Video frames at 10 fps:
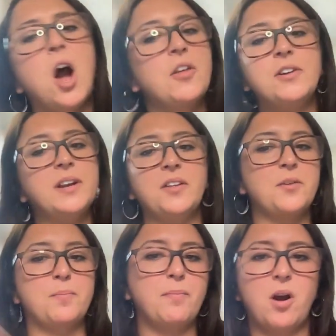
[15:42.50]
Are there any
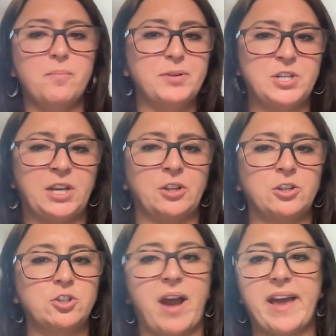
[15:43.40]
other
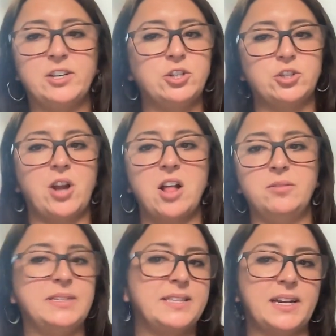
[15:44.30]
particular strategies or
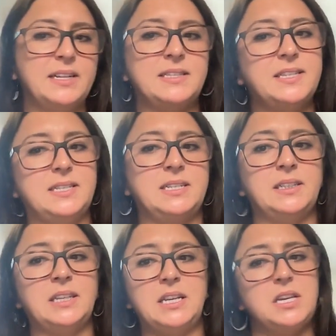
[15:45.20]
elements that
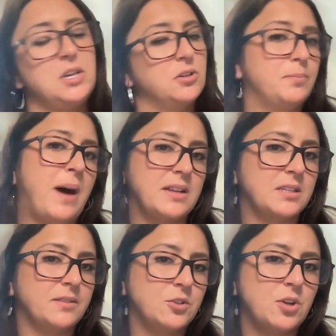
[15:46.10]
consistently yield
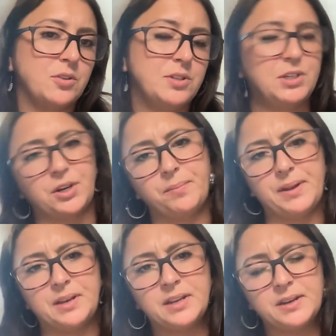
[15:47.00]
positive results in your
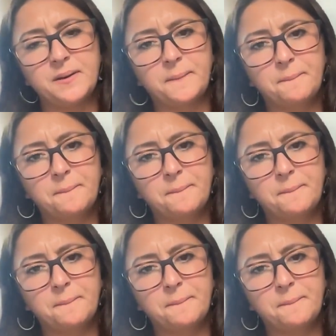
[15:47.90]
opinion?